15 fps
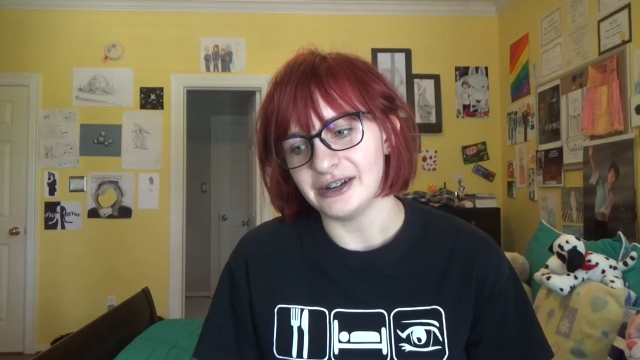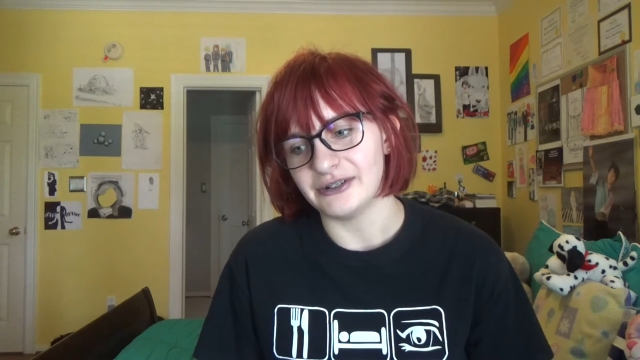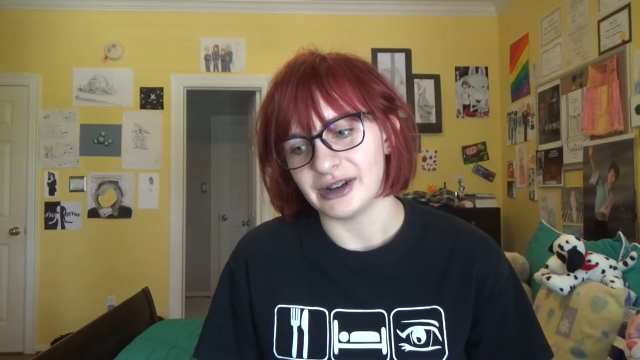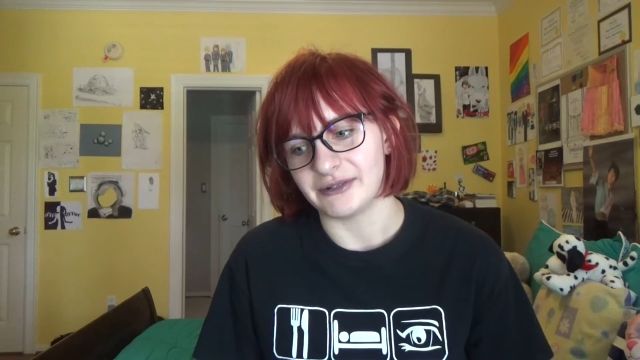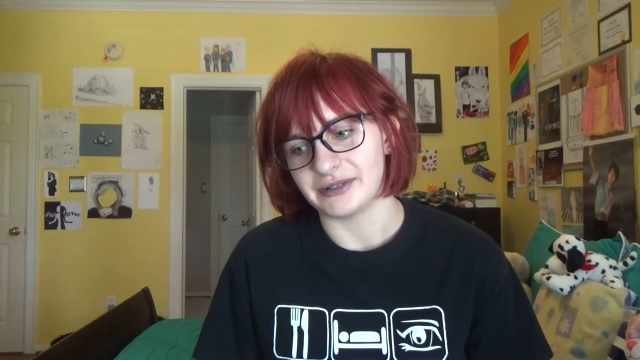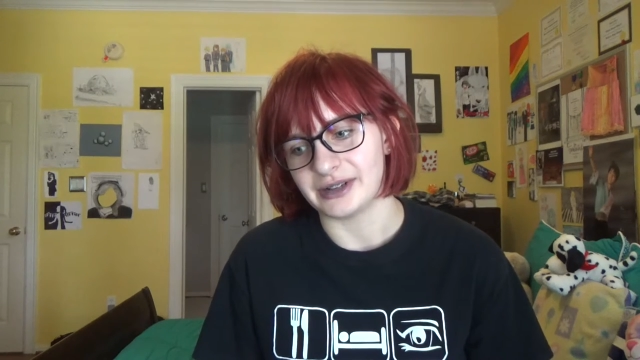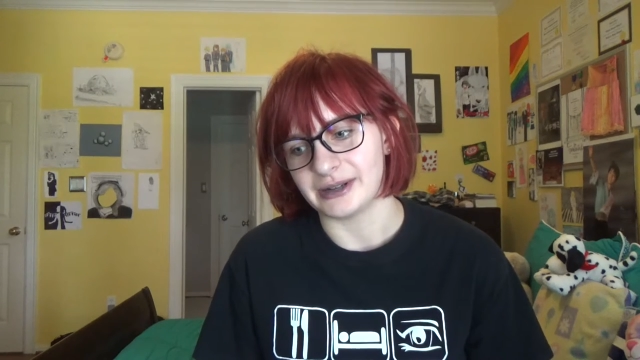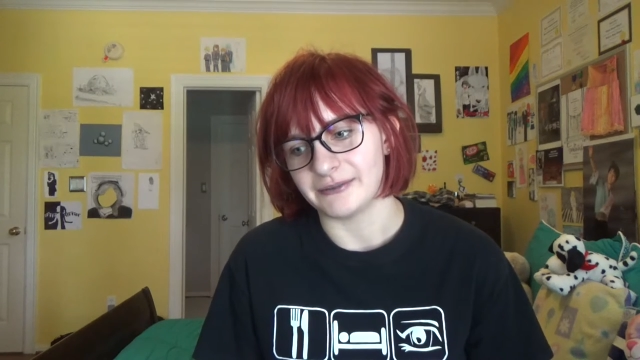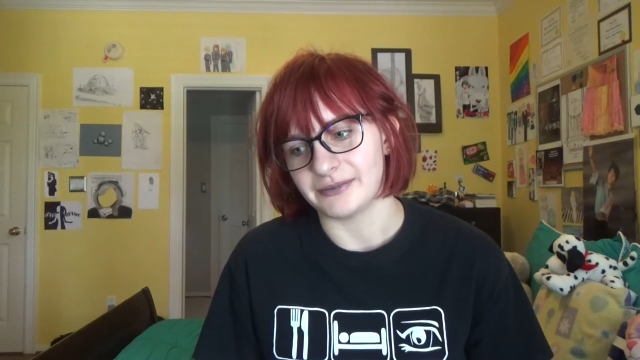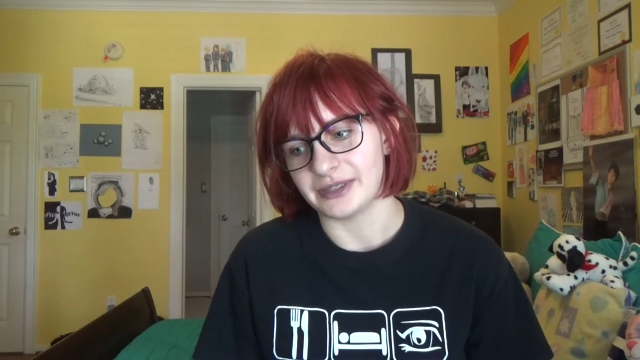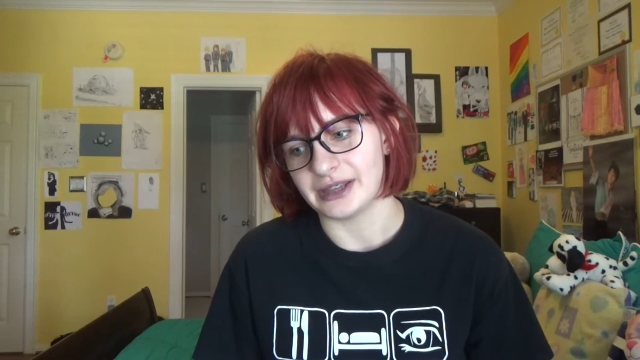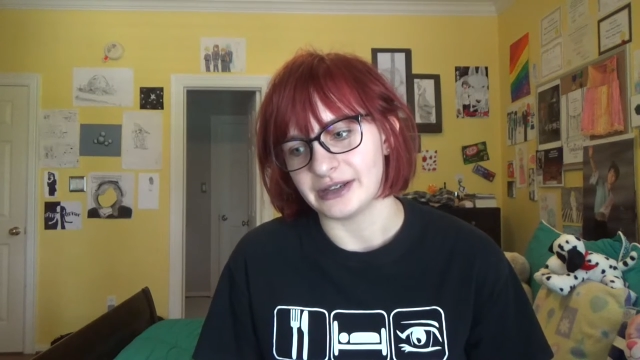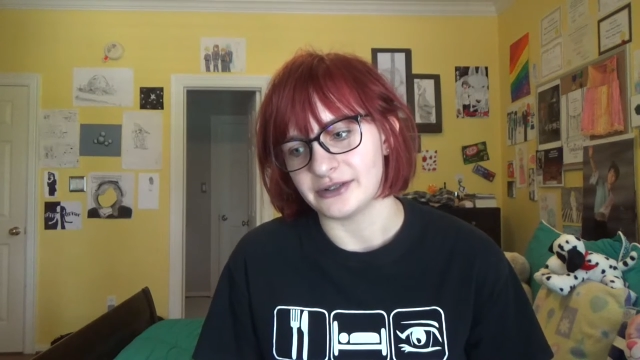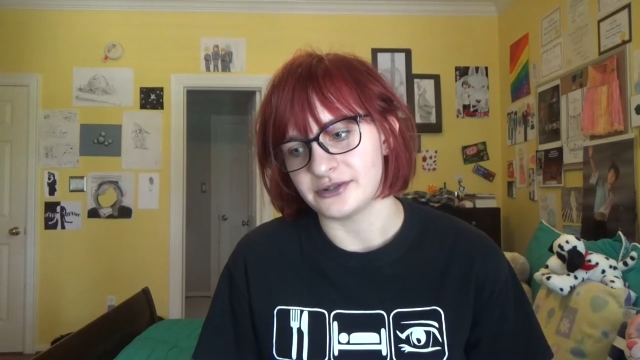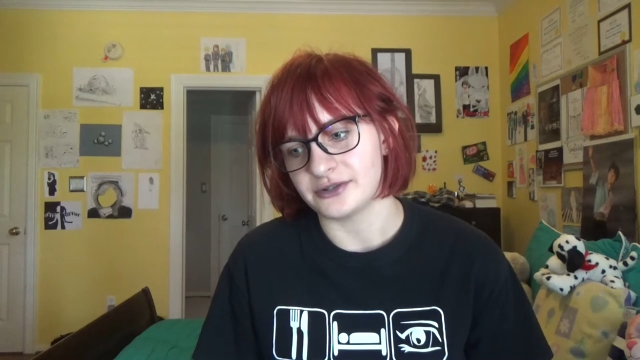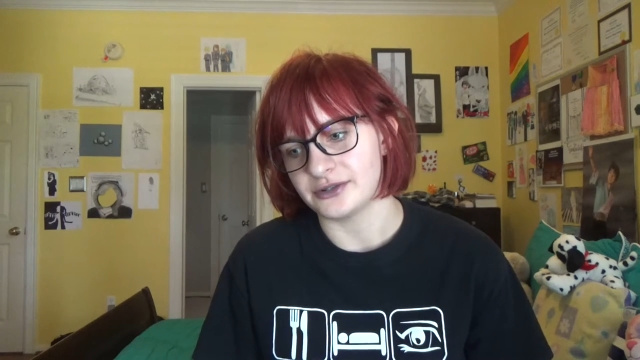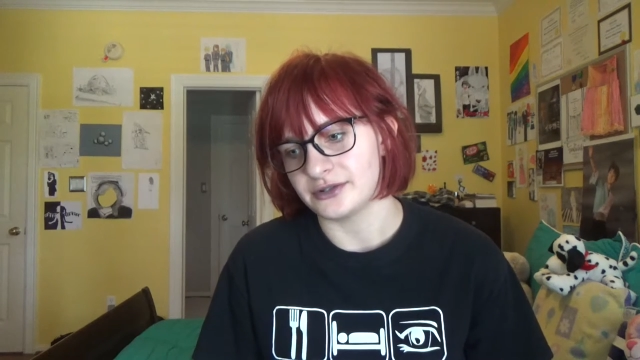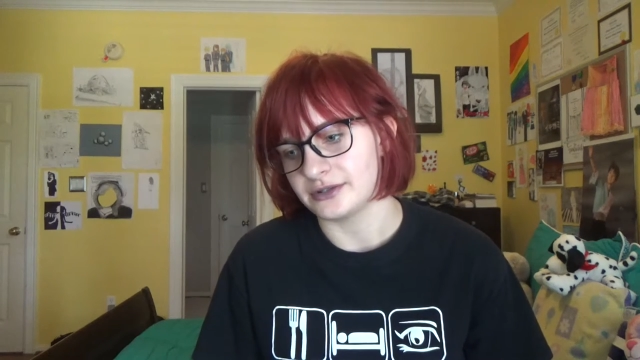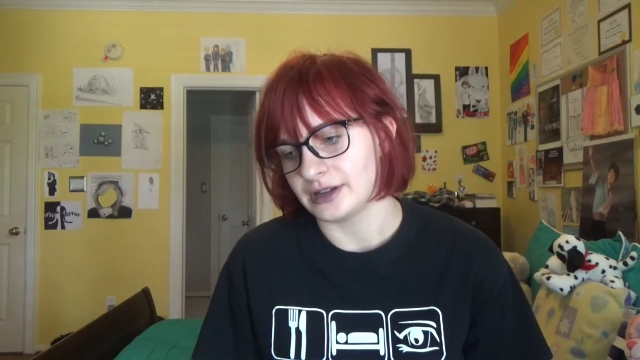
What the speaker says: don't have time for that